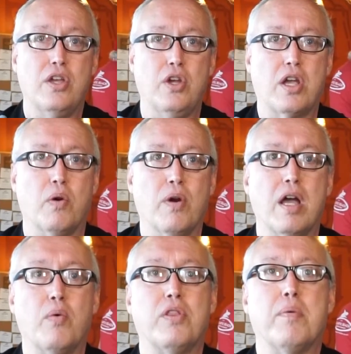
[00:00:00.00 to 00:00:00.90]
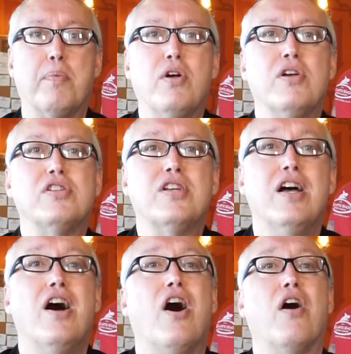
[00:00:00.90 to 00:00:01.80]
You can run with the bulls
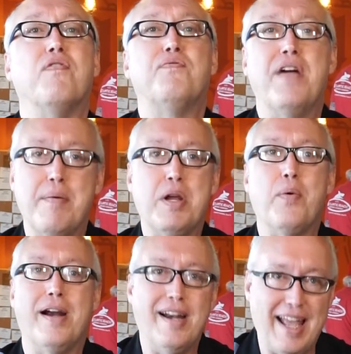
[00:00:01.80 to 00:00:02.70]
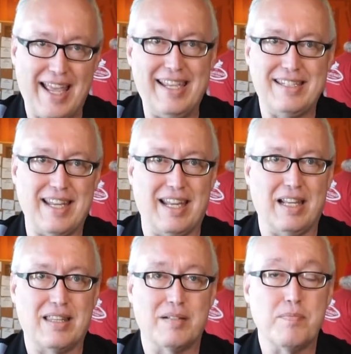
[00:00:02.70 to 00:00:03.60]
on February
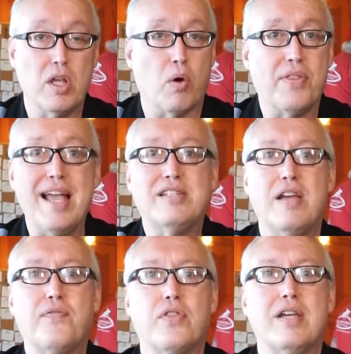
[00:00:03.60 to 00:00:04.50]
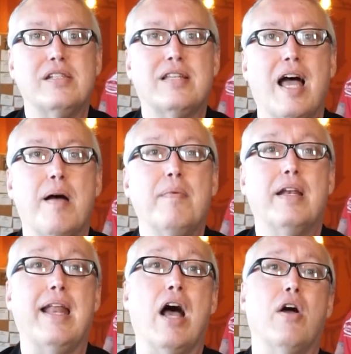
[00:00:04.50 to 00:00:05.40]
18th. Well, that's it for this time.
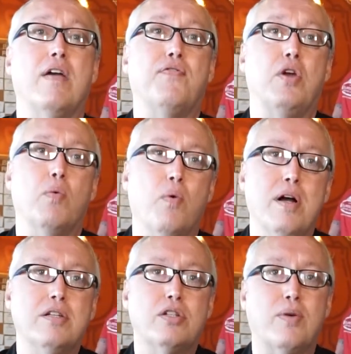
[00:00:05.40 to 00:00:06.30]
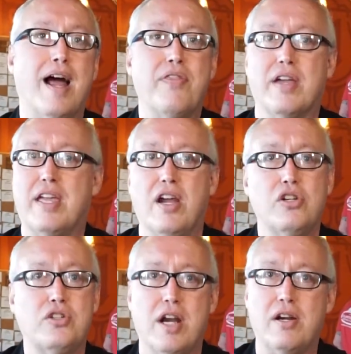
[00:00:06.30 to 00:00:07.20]
Now, if you want to try the
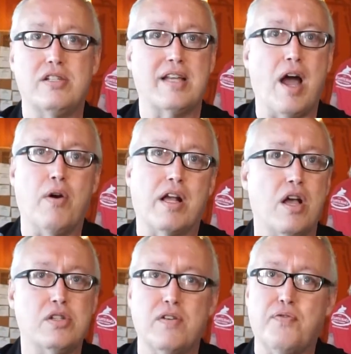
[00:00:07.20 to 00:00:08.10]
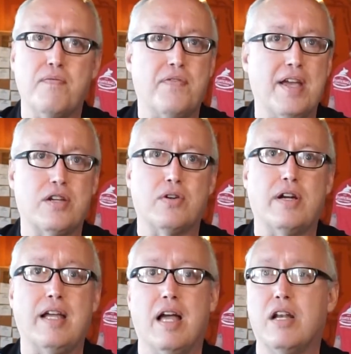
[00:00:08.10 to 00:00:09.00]
Kirsch Cherry Sour Gose from
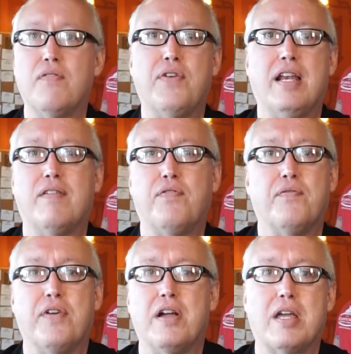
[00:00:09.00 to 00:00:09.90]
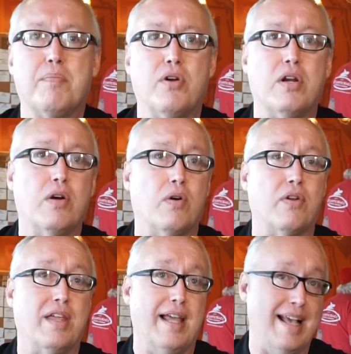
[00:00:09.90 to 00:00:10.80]
Victory, Undefeated from Funky Buddha,
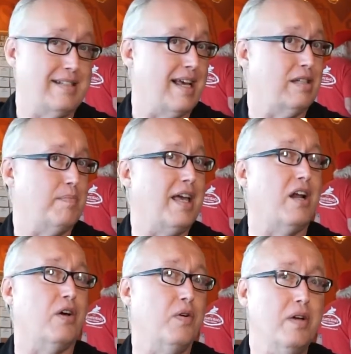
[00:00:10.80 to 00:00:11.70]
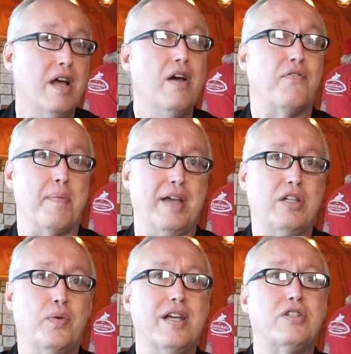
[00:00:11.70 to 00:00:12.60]
or the SS Minnow from
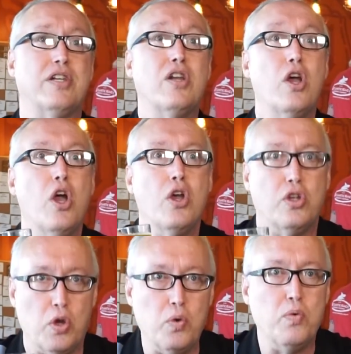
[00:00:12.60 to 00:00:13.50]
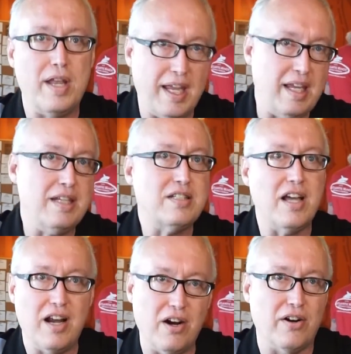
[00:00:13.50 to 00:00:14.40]
Intuition, you need
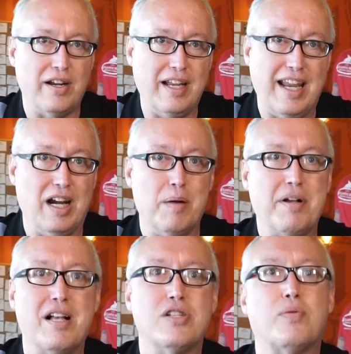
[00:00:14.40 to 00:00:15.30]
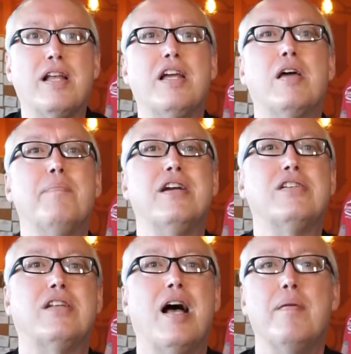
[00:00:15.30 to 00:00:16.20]
to hurry here, because Really Good Beer
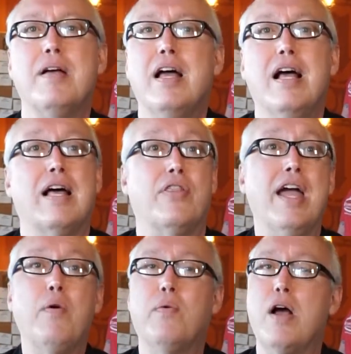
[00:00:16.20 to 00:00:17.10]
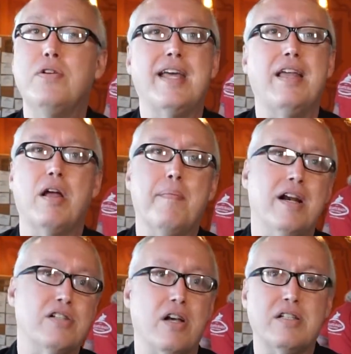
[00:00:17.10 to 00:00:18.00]
Stop, they rotate their
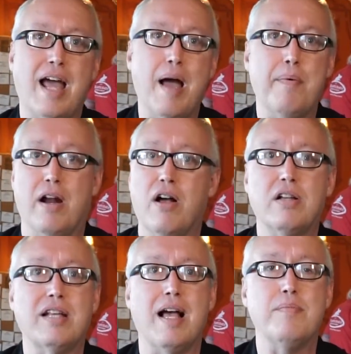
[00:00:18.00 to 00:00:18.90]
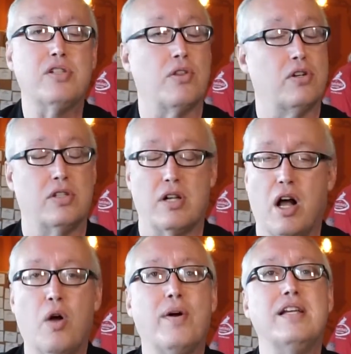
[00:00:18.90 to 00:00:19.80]
beers on tap at all times, so there's
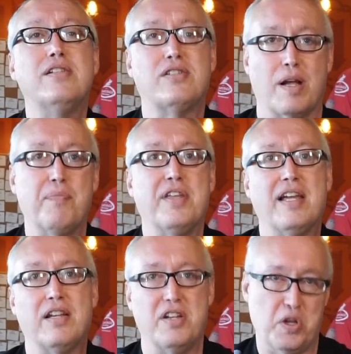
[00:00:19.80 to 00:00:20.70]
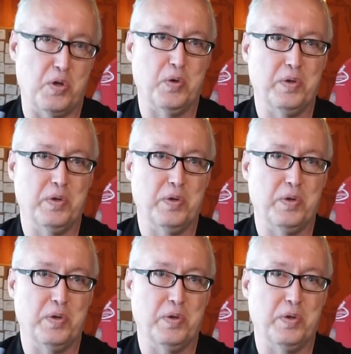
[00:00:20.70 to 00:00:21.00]
always something new.